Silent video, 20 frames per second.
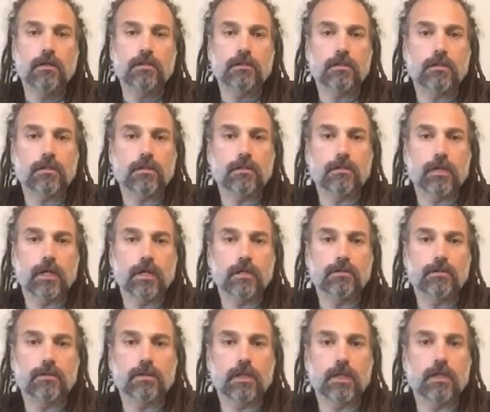just their
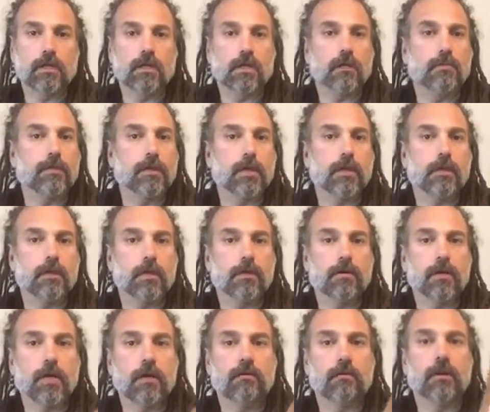age was getting up there, and they
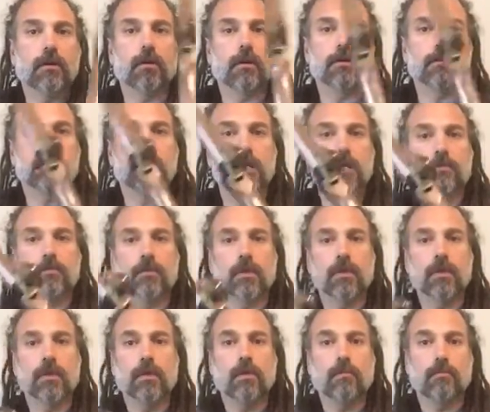were having a hard time
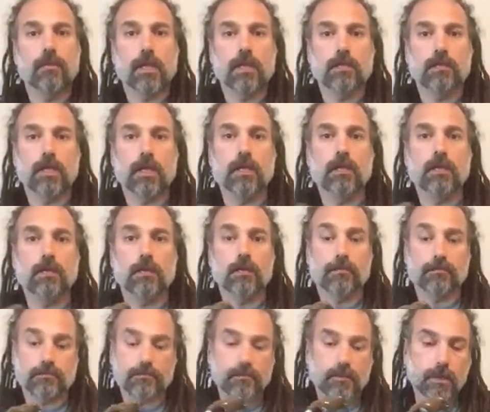maintaining it.
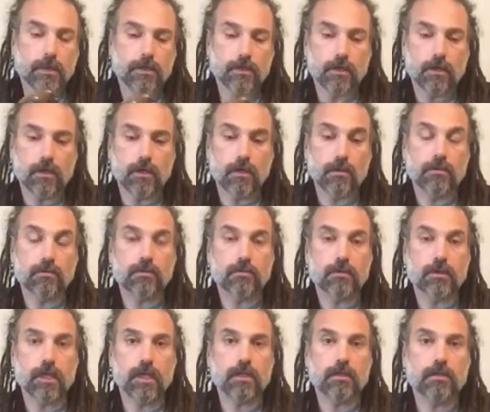So
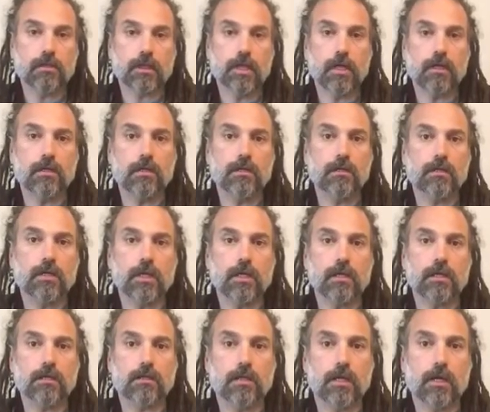they decided to
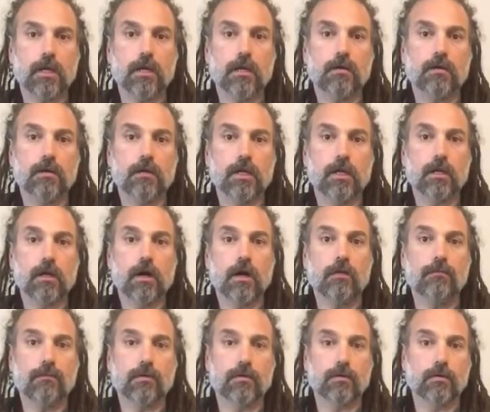take it down, and they
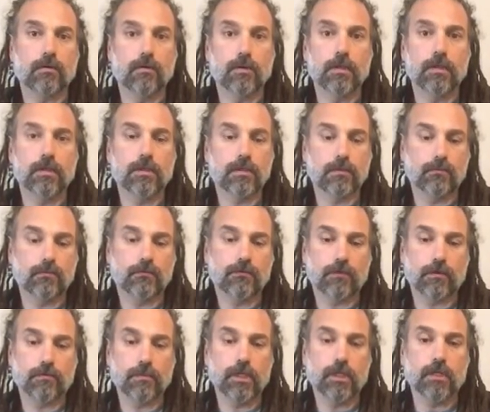offered the wood
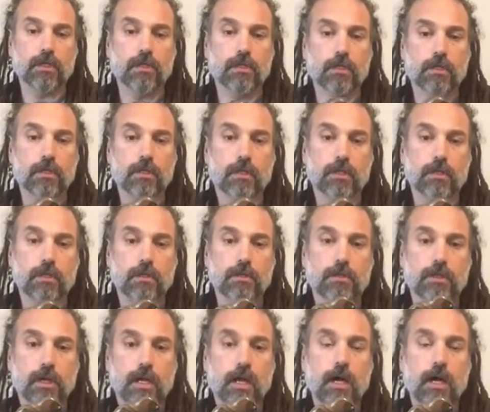for me to